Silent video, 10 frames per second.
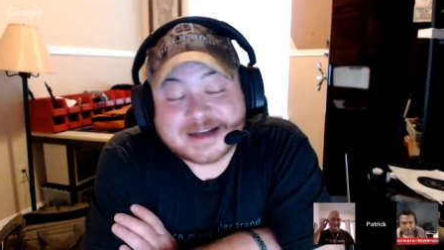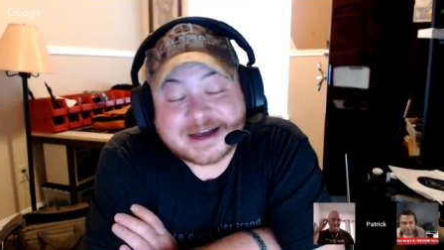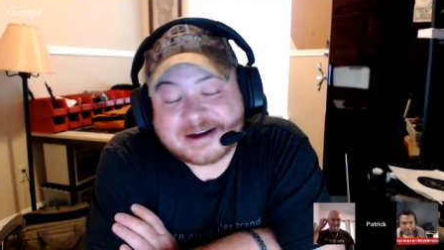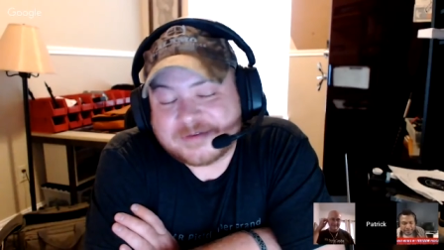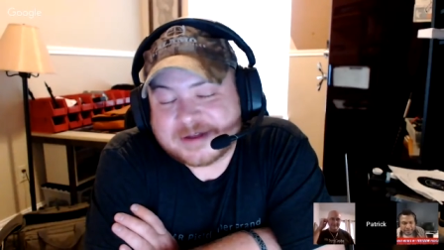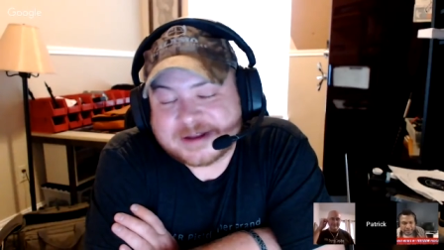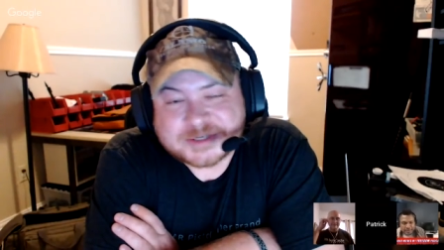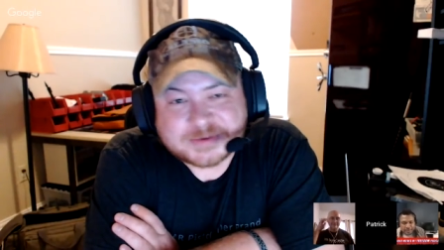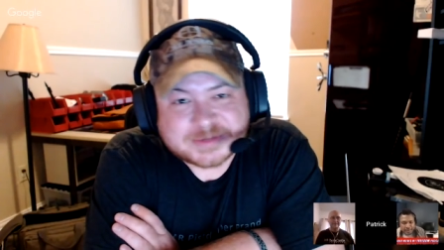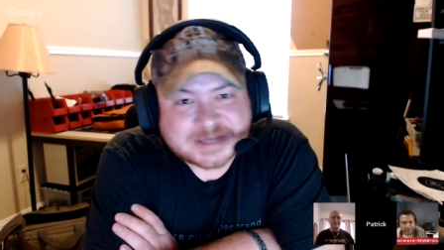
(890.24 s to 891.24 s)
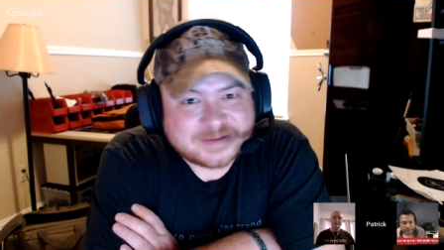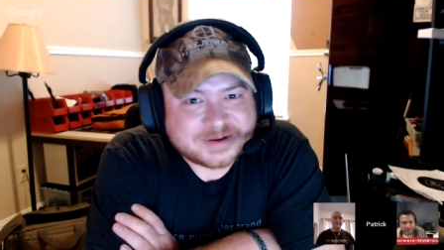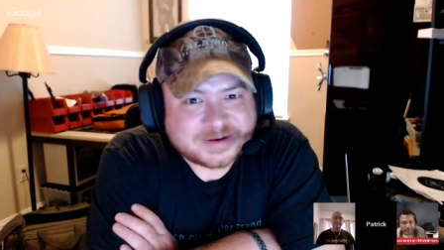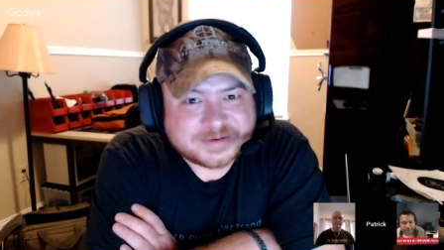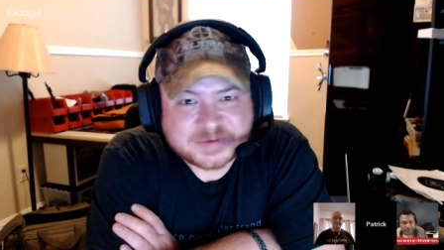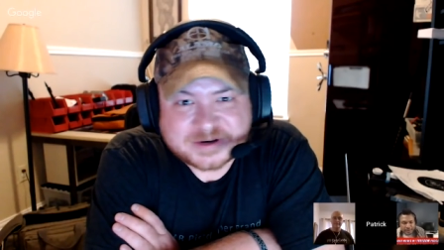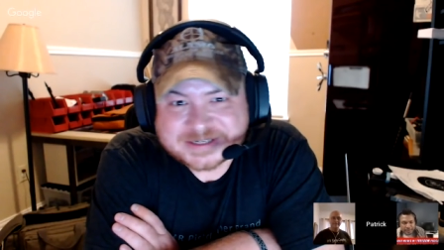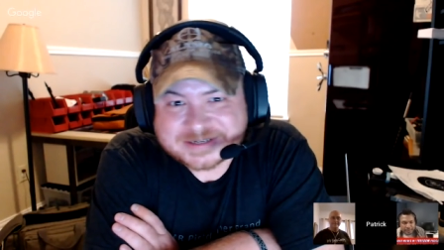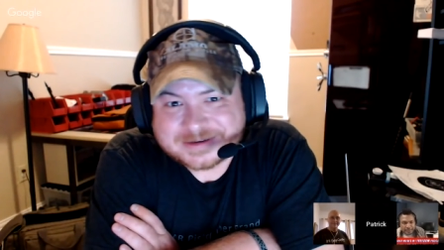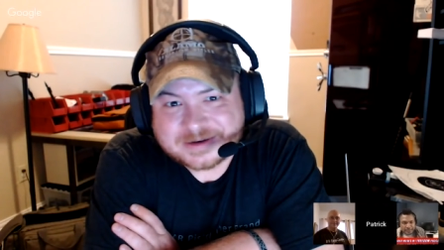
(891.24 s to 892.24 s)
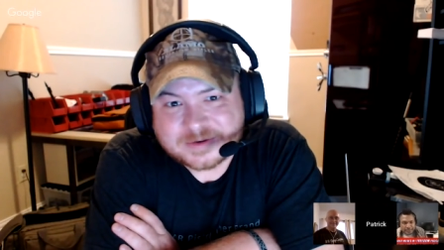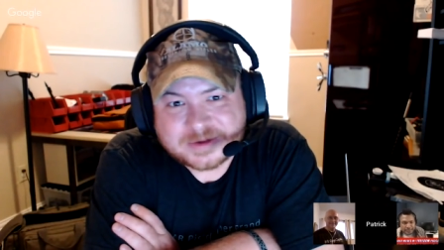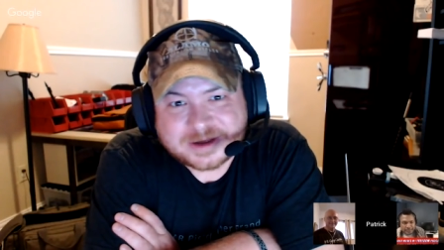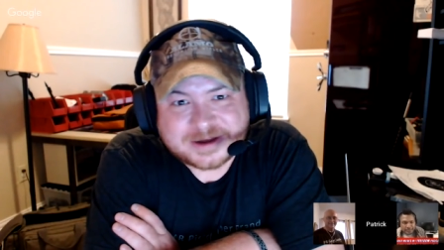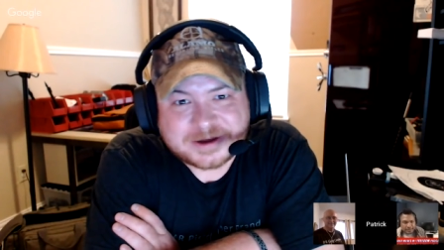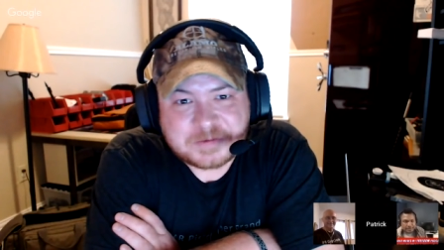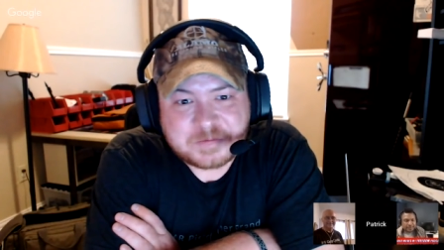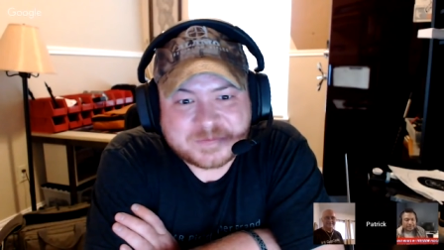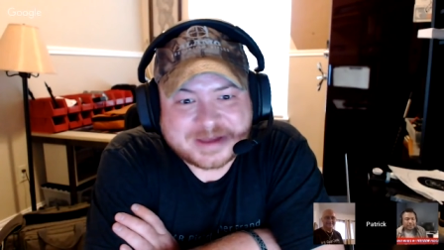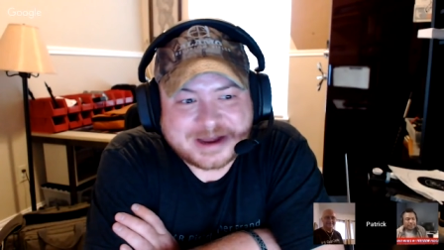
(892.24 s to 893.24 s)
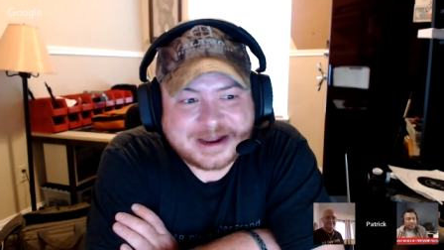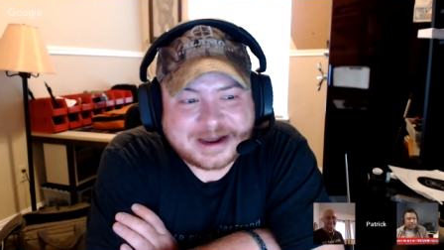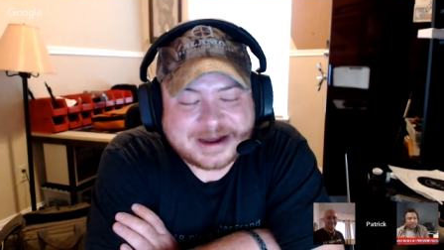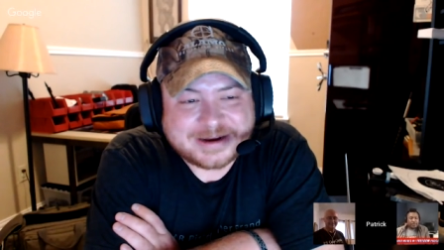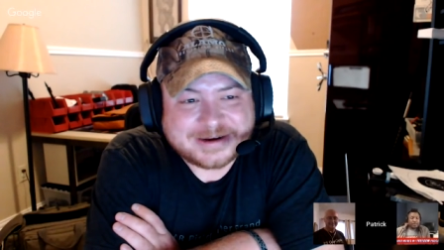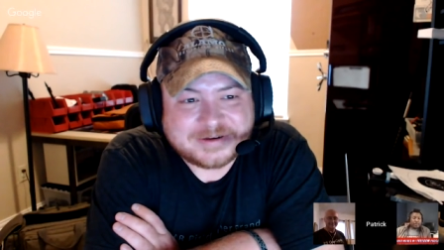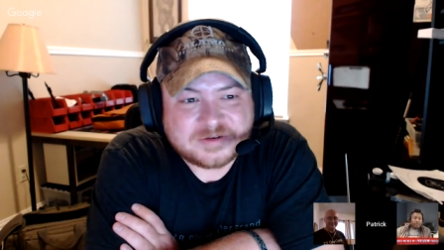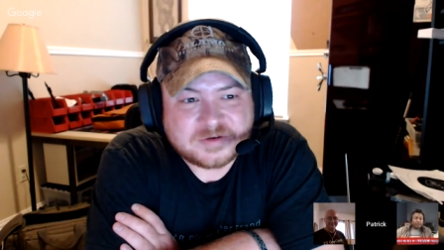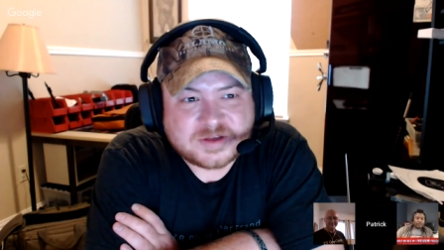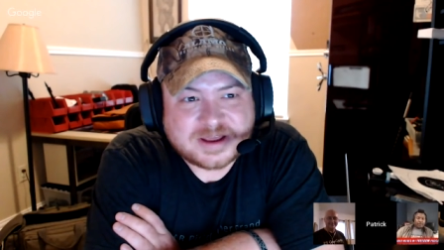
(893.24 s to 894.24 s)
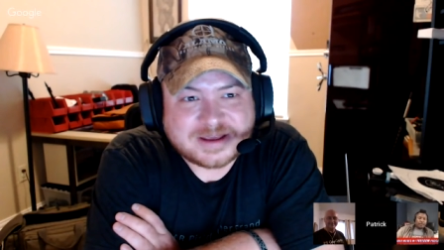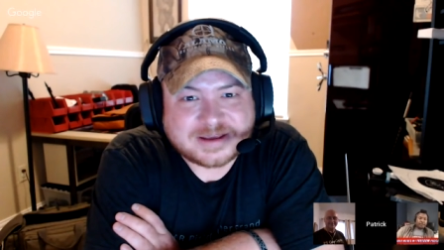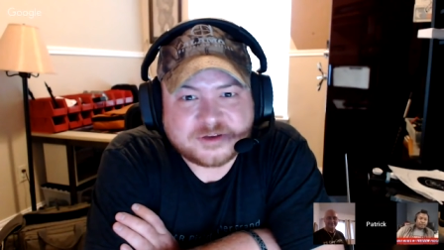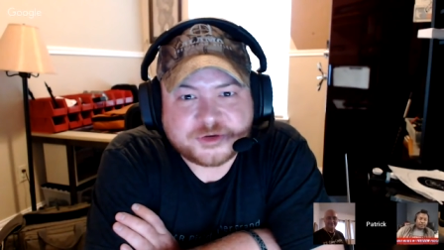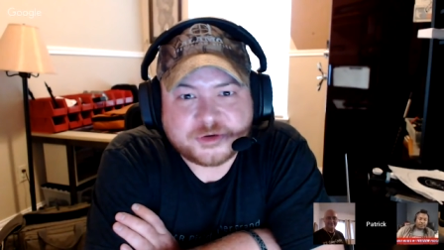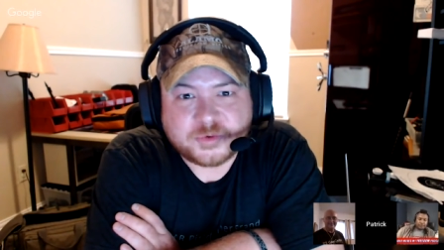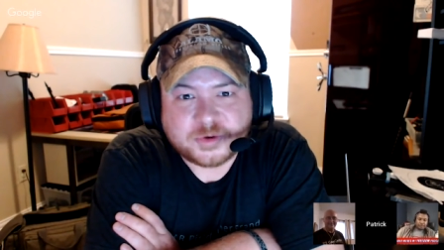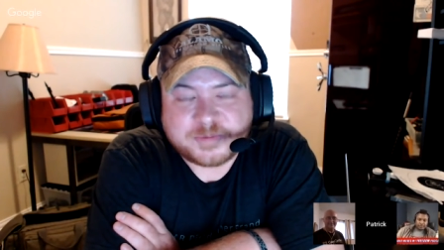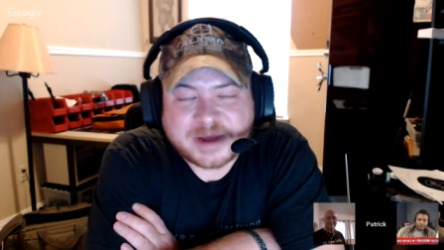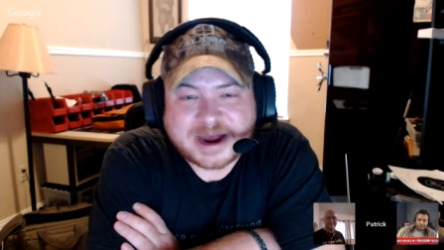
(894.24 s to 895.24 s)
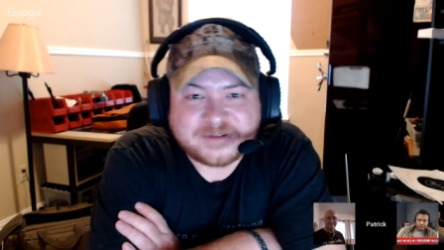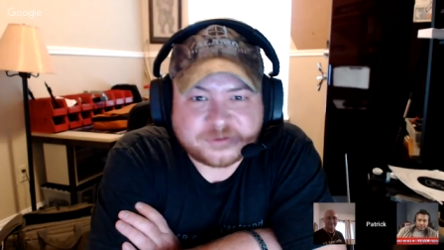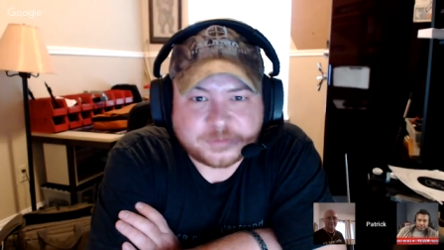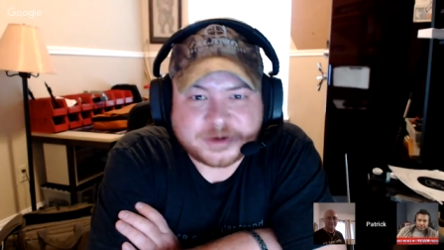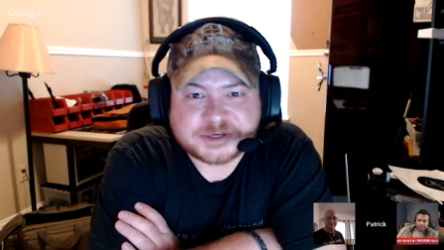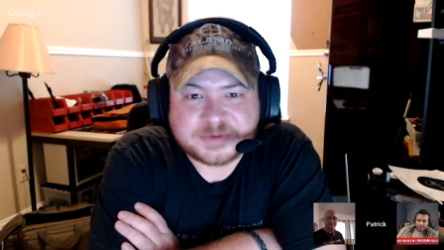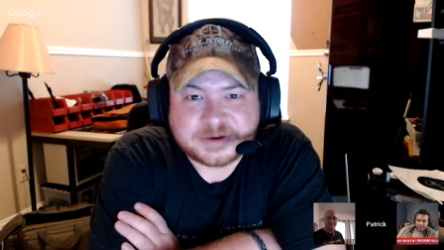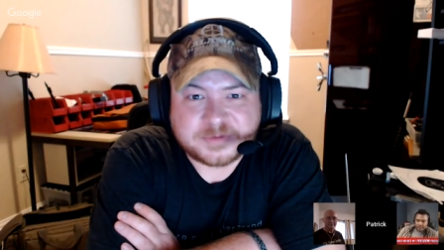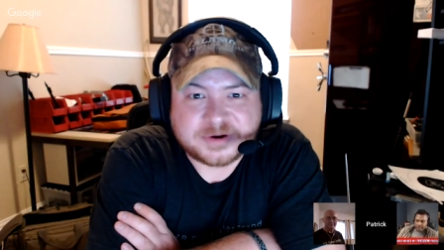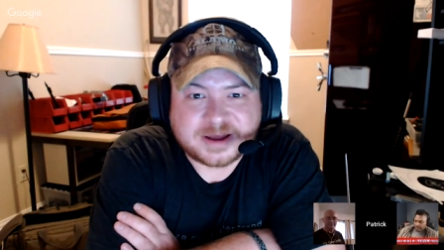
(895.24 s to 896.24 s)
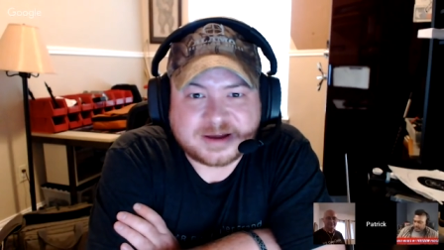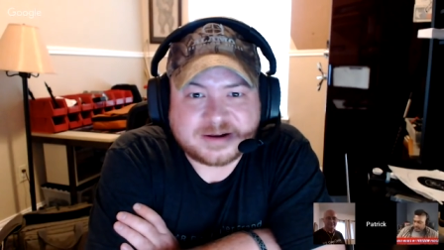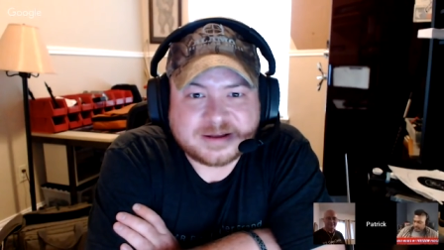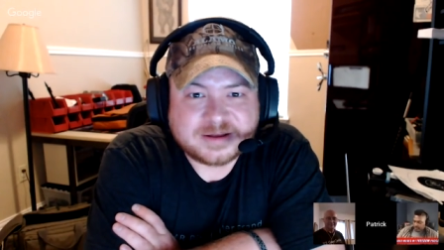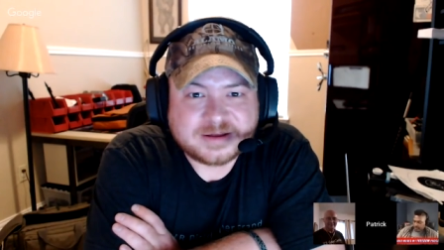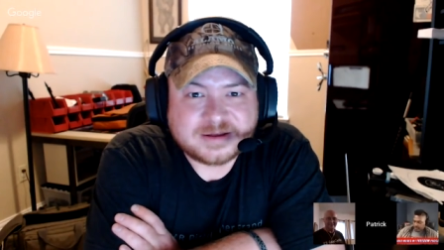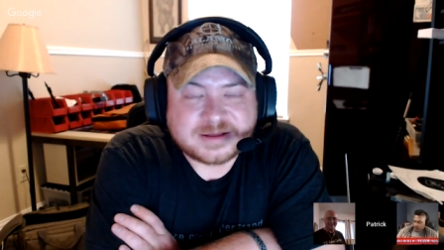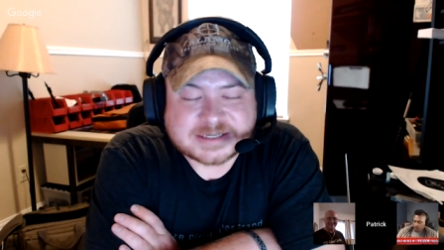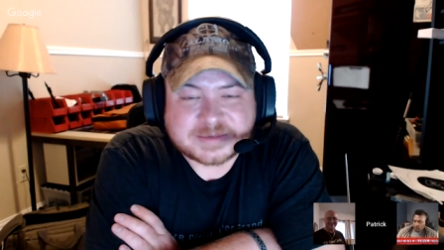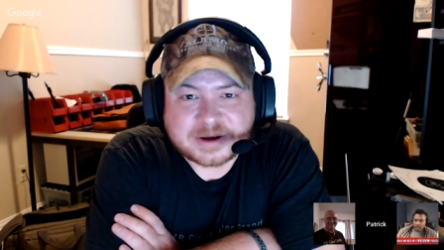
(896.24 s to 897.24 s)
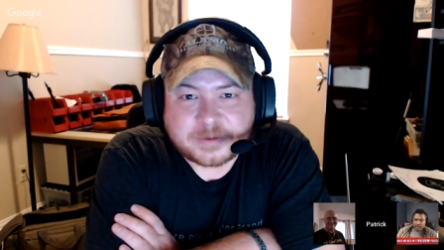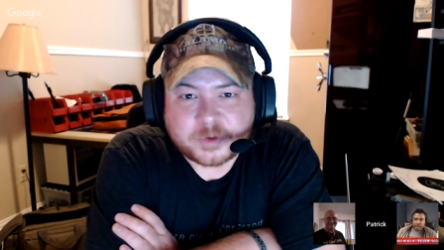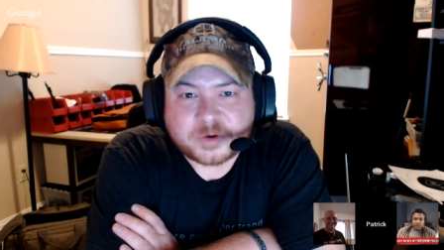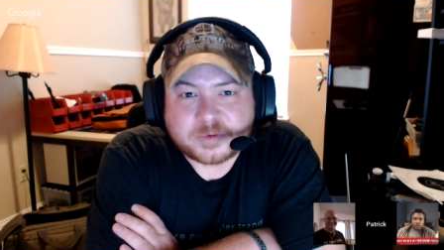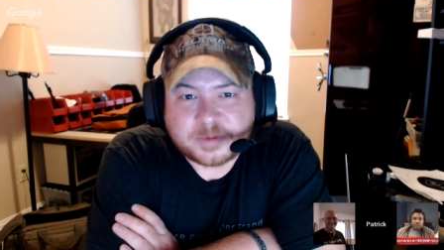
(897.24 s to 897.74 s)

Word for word: I don't have any issue with Ivan personally. Um, I, I take issue with bad information being put out. That's something what's I'm the, real, real